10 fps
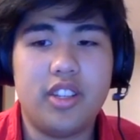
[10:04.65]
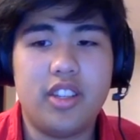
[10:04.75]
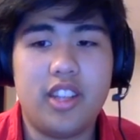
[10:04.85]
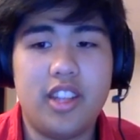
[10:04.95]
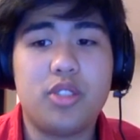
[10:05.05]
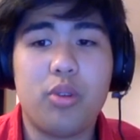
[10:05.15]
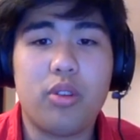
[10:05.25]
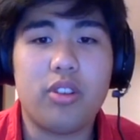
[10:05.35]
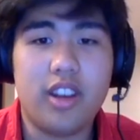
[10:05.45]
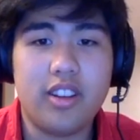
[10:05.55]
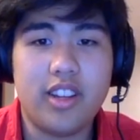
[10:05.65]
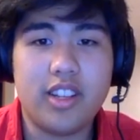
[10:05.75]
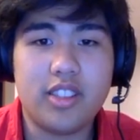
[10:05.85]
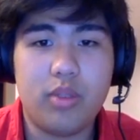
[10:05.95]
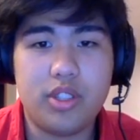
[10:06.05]
the historical context
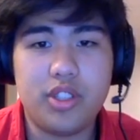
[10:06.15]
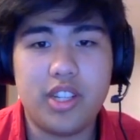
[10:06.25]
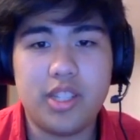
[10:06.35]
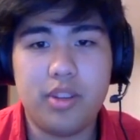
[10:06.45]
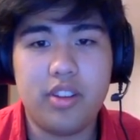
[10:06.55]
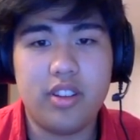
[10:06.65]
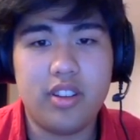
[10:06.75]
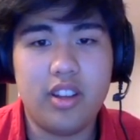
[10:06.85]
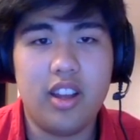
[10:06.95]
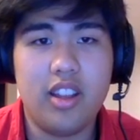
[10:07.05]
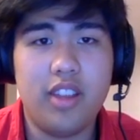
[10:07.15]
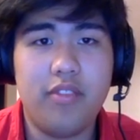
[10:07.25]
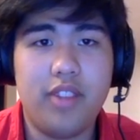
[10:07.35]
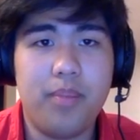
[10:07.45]
of what Shakespeare uh, lived in.